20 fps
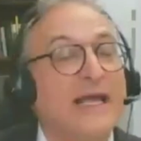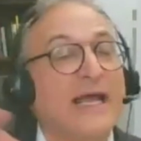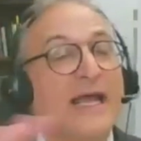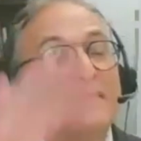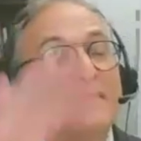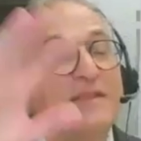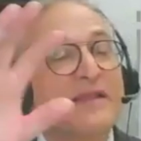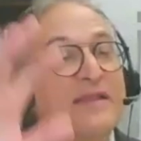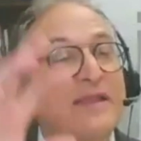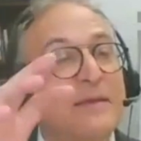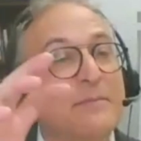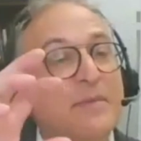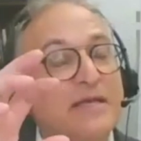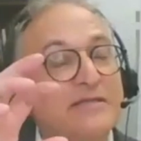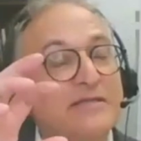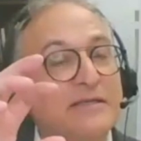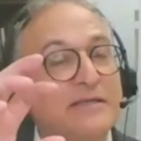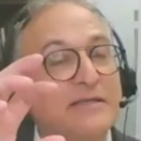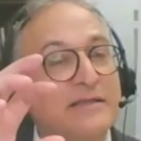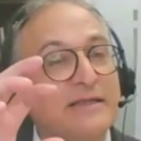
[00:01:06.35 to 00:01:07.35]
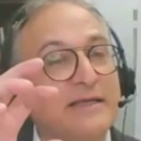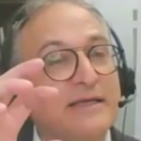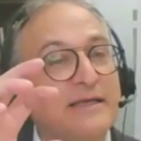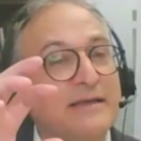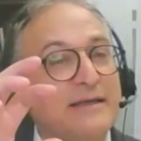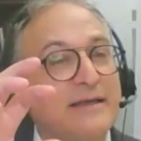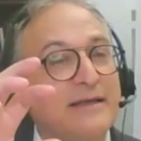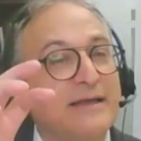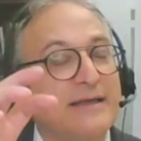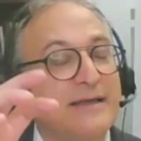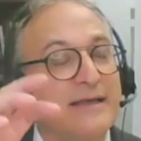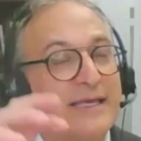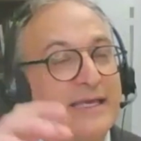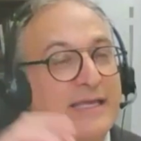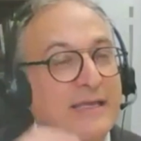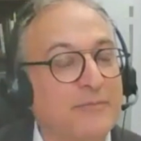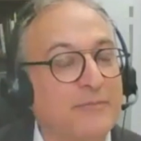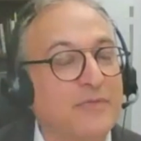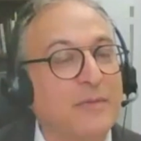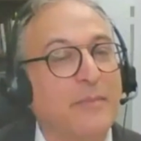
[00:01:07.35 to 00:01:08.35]
And then they basically
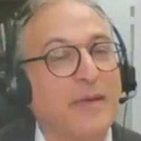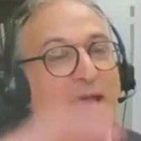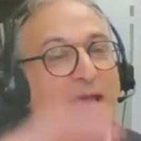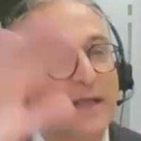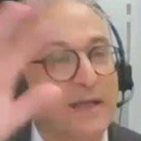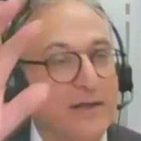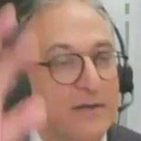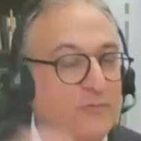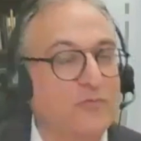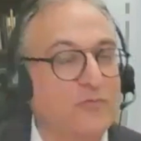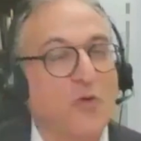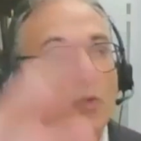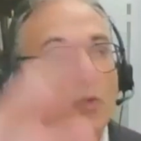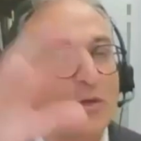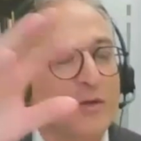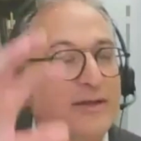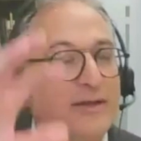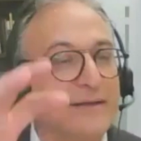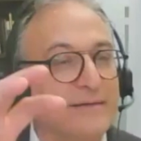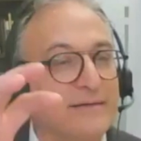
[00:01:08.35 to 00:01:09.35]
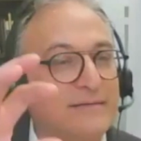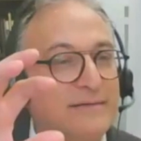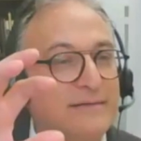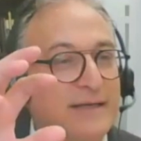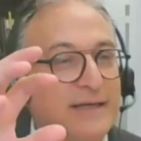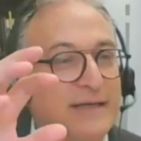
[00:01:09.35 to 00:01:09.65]
keep the bank rolling